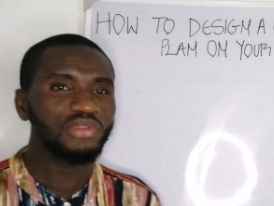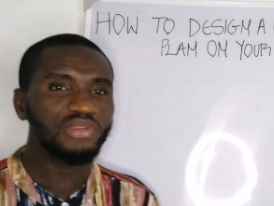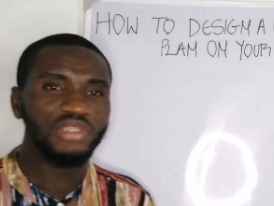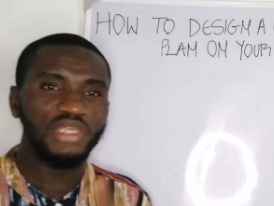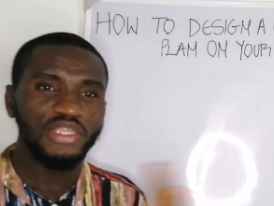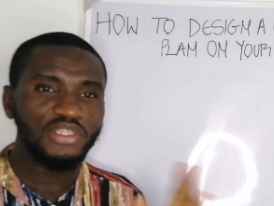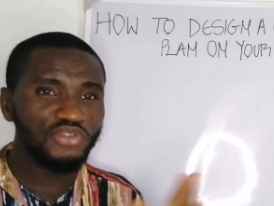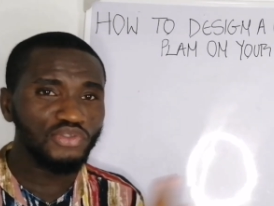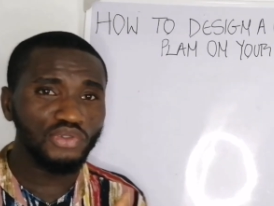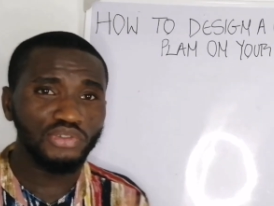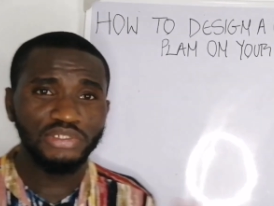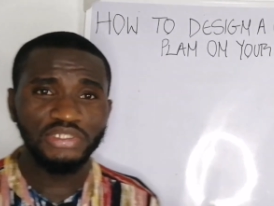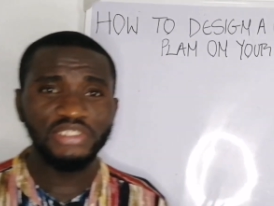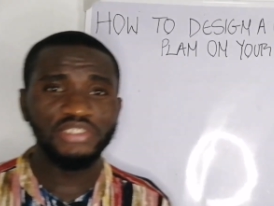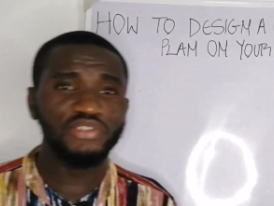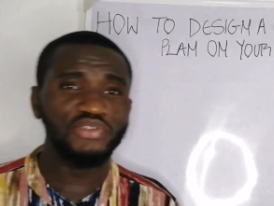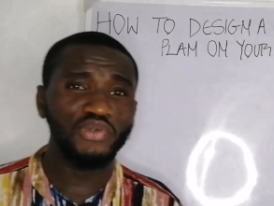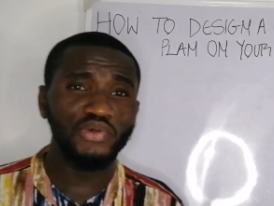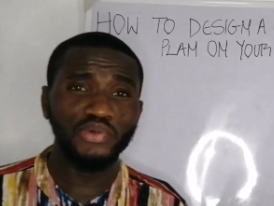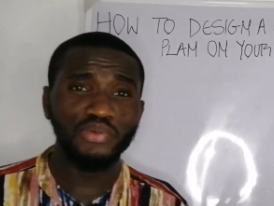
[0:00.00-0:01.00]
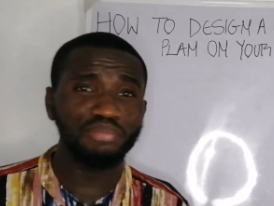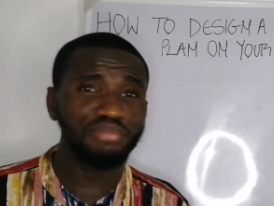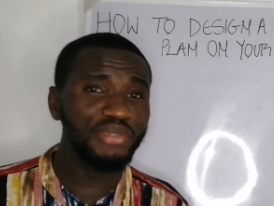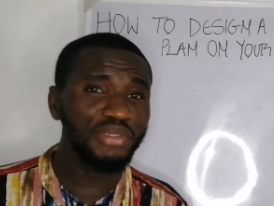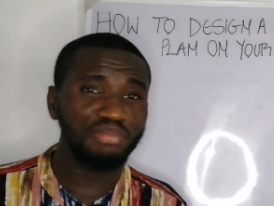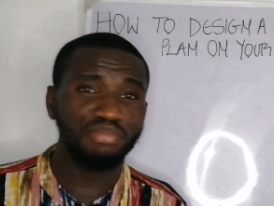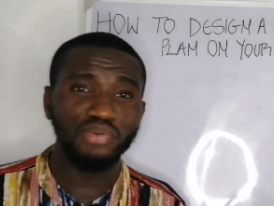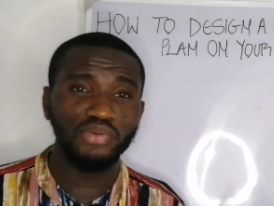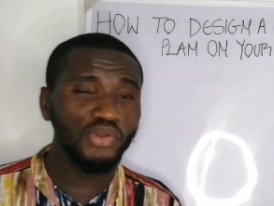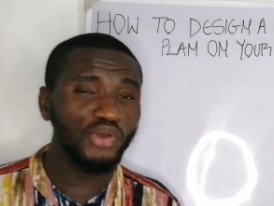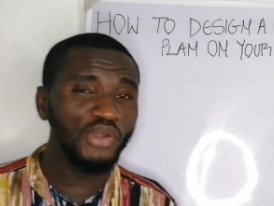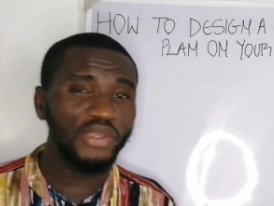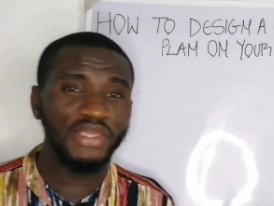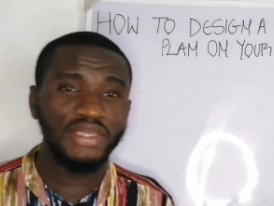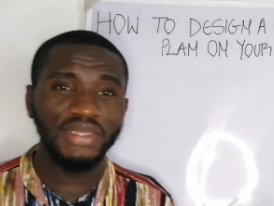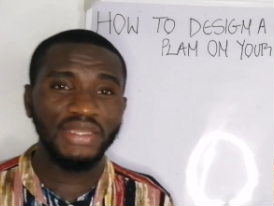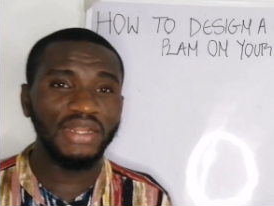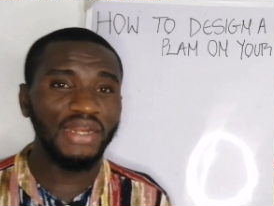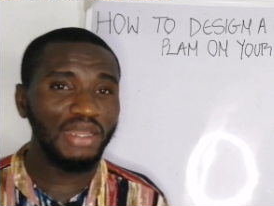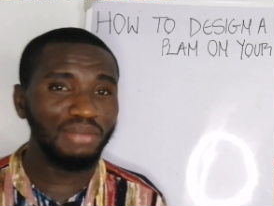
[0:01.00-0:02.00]
There's no need to be
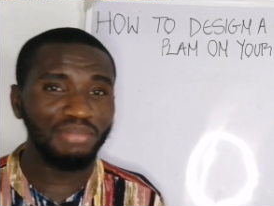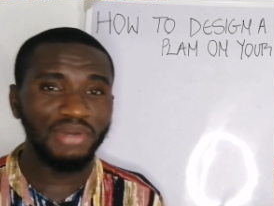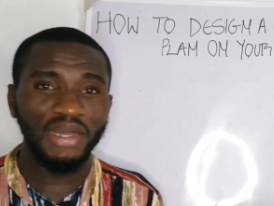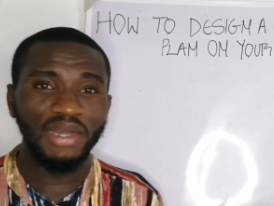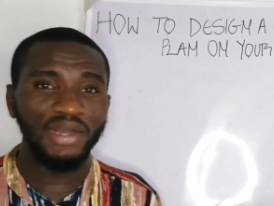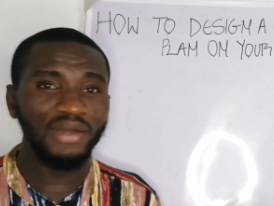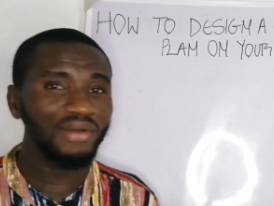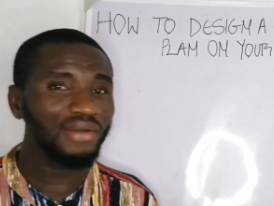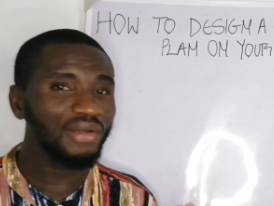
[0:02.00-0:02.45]
blowing grammar